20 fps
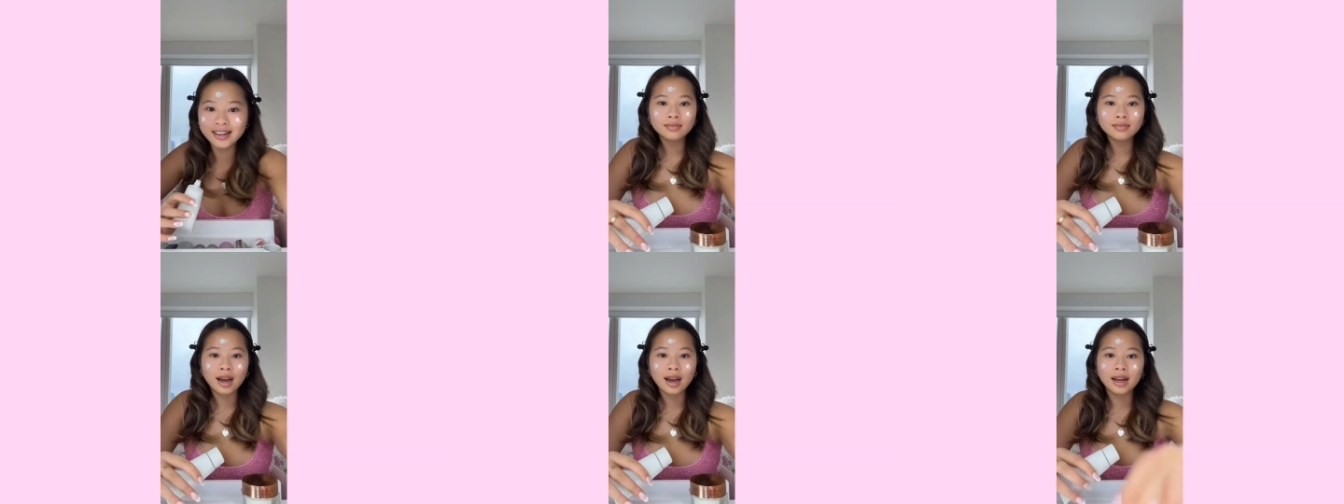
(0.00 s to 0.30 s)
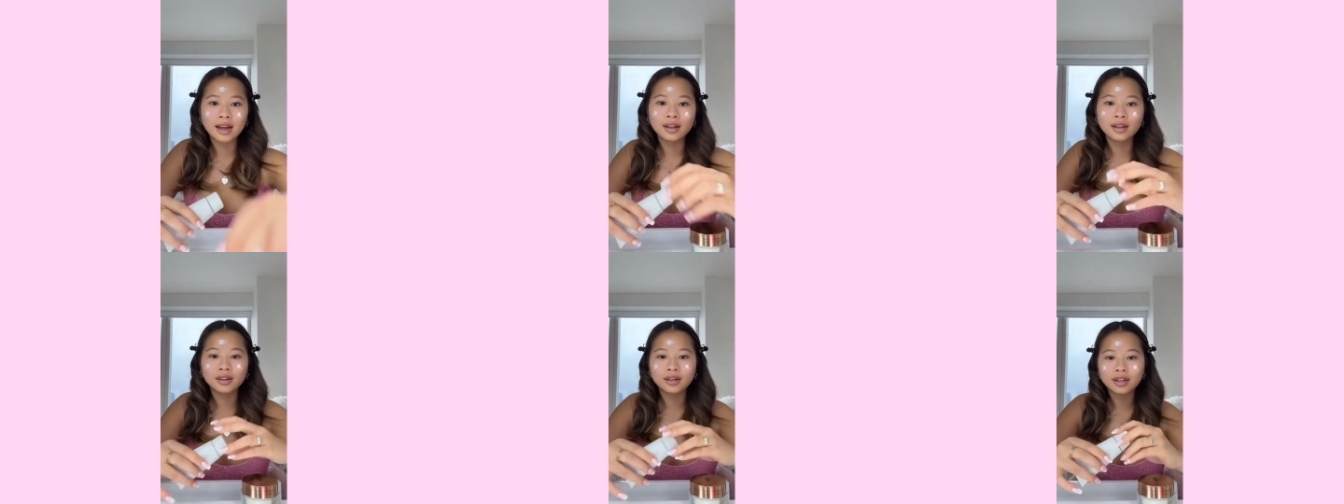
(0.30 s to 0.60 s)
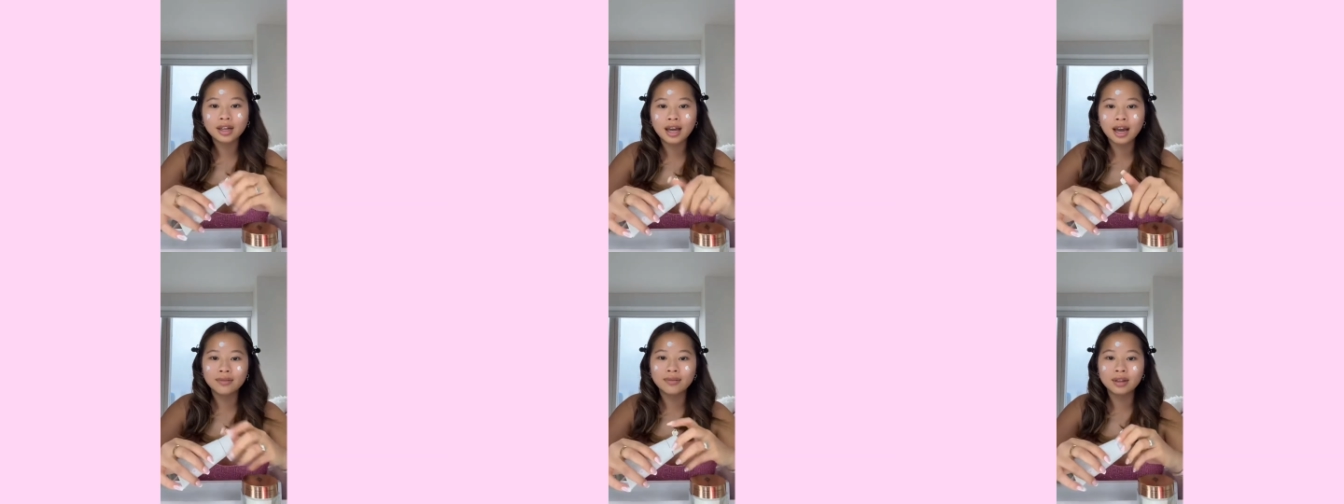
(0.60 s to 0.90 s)
I literally
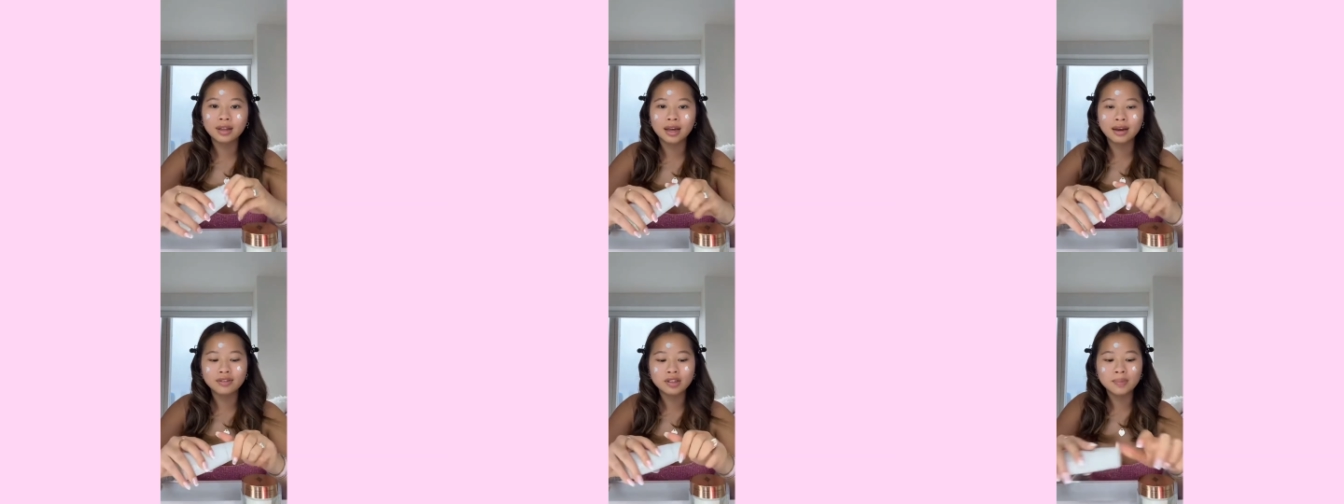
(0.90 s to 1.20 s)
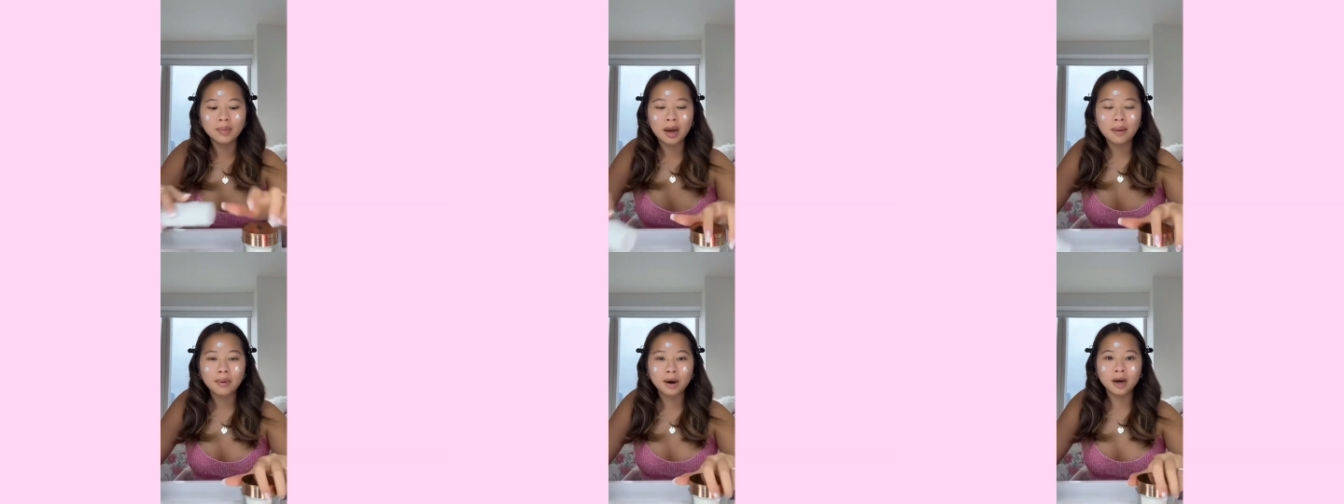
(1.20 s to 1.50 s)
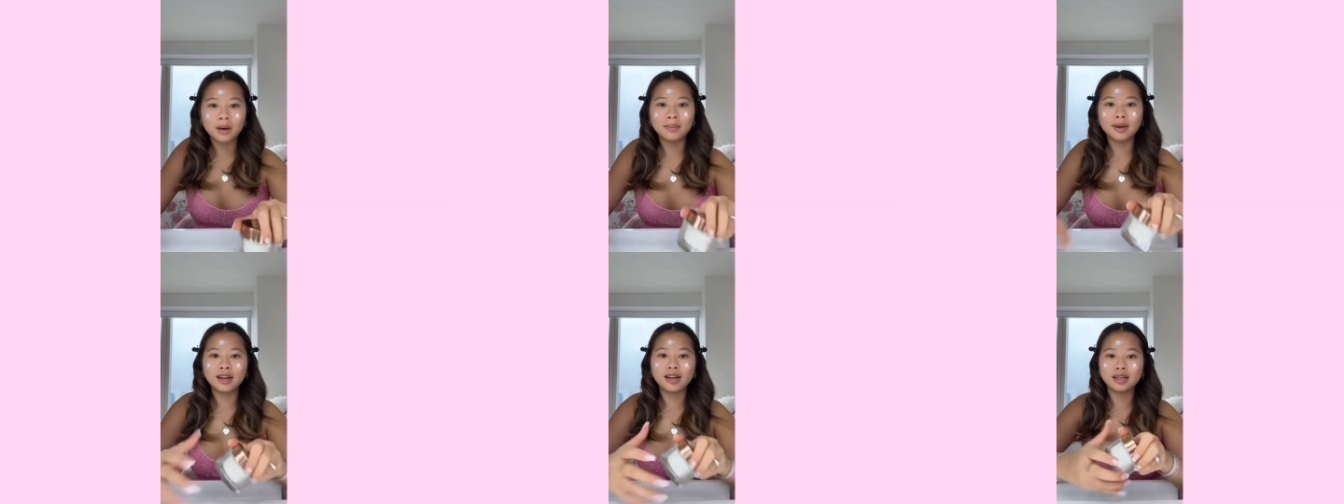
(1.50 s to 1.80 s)
haven't left my
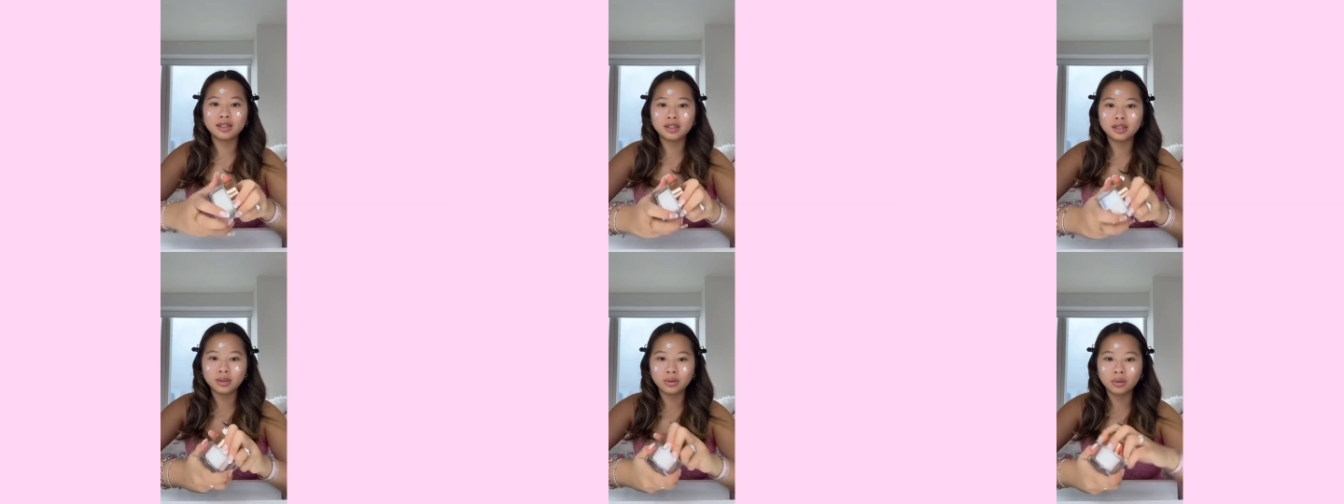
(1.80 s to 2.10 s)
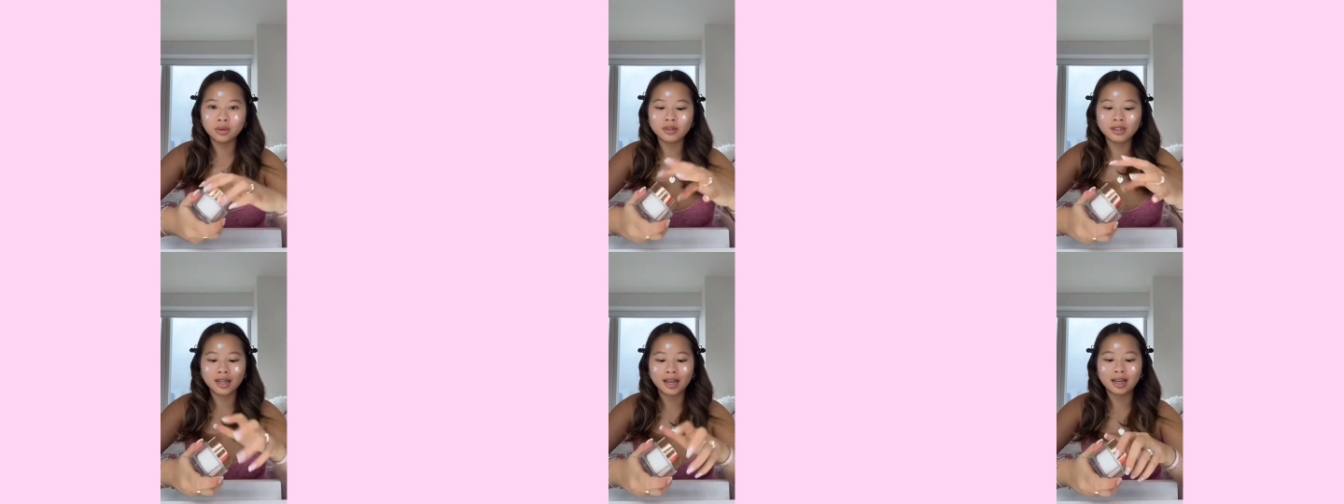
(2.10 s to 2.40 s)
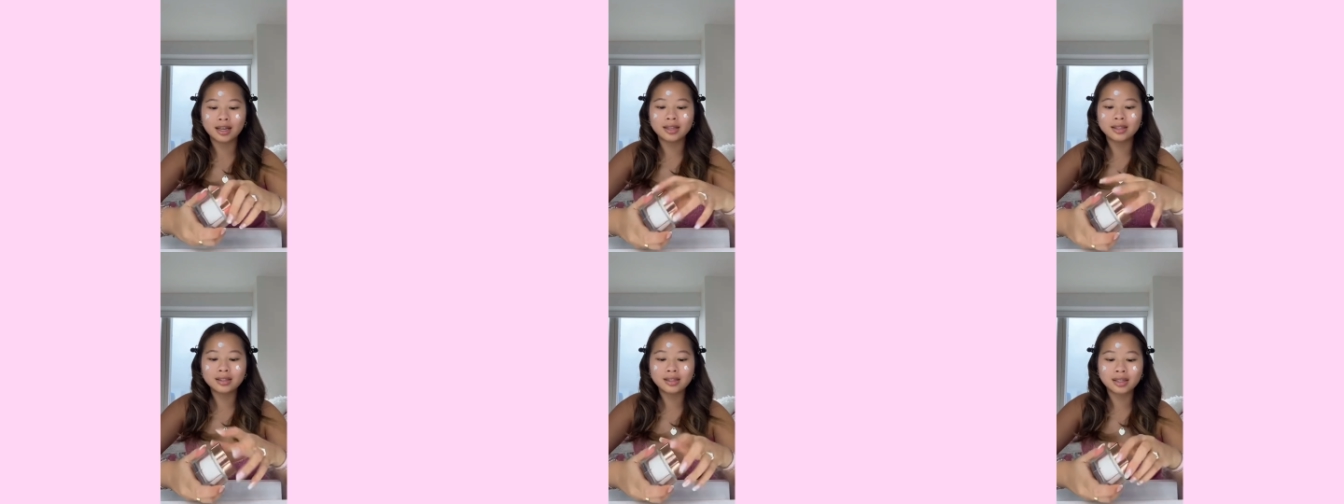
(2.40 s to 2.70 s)
apartment in 2 whole
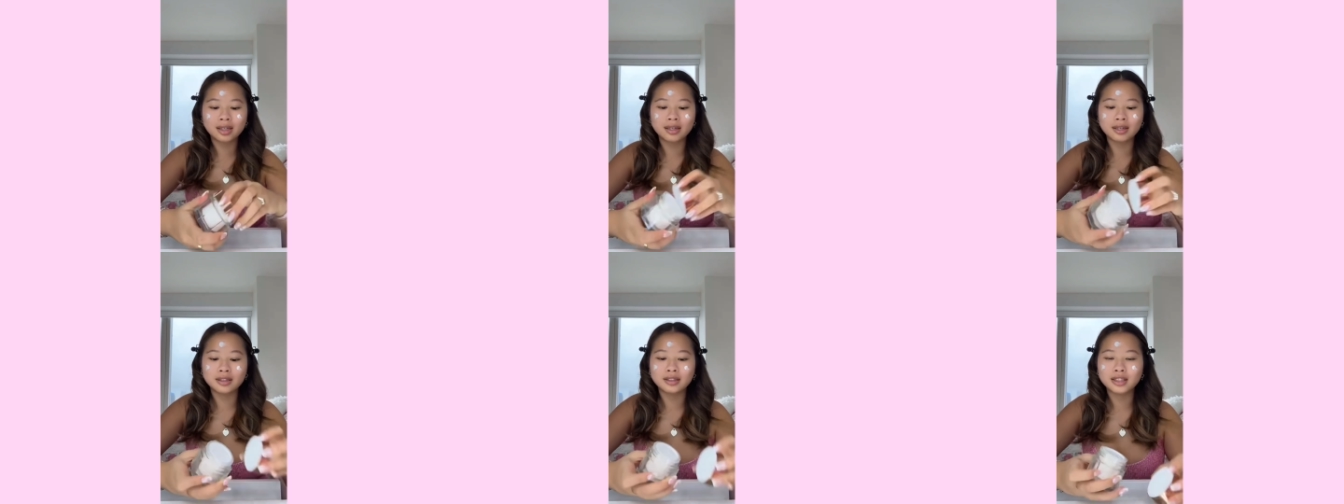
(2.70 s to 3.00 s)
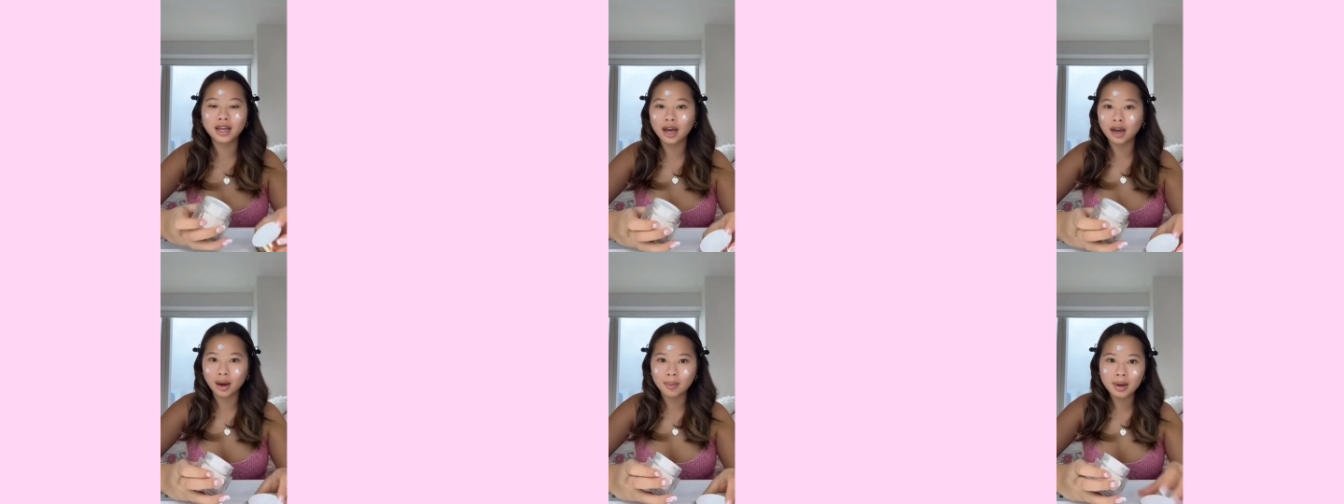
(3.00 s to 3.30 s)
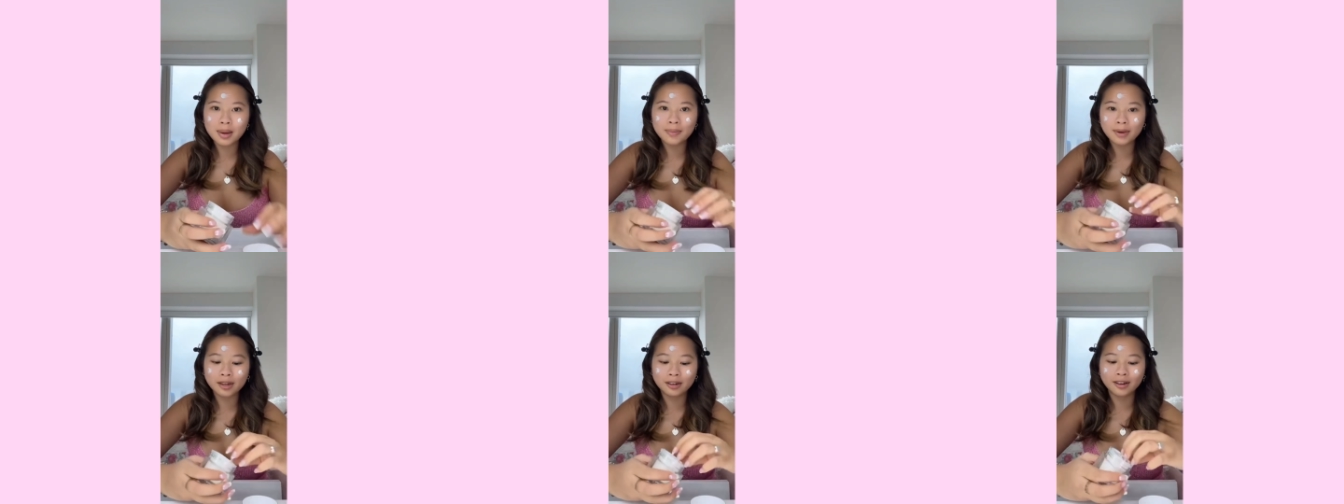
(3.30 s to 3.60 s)
days because I got my
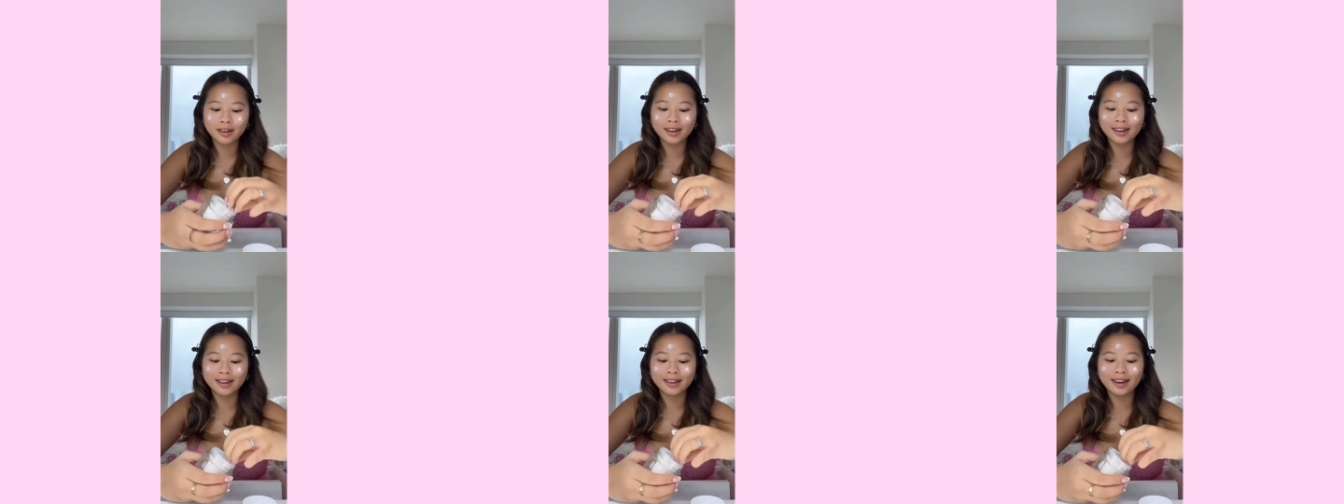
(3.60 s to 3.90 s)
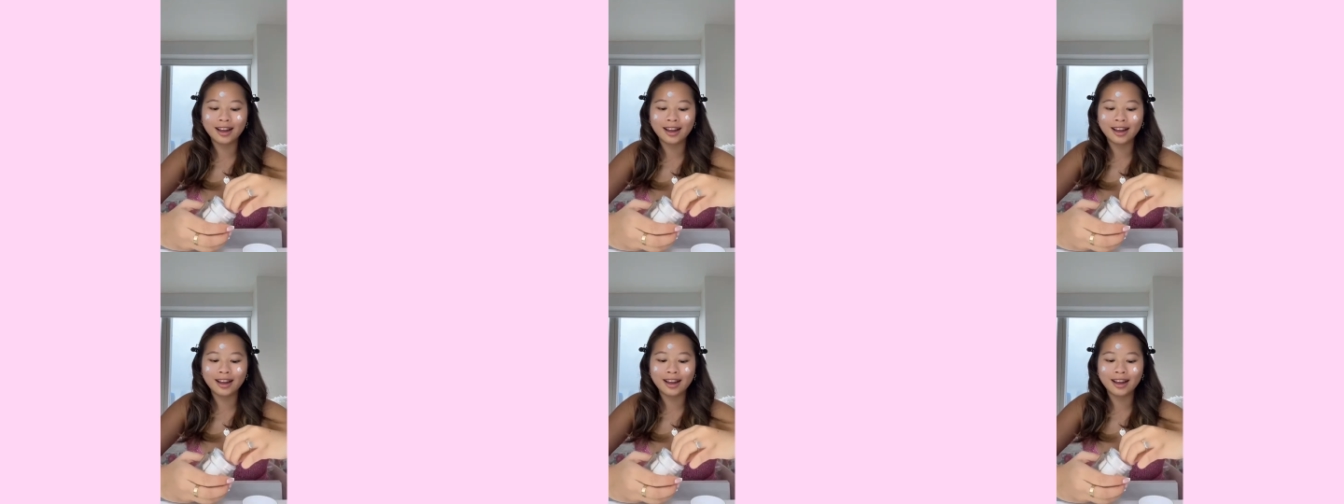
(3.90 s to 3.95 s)
period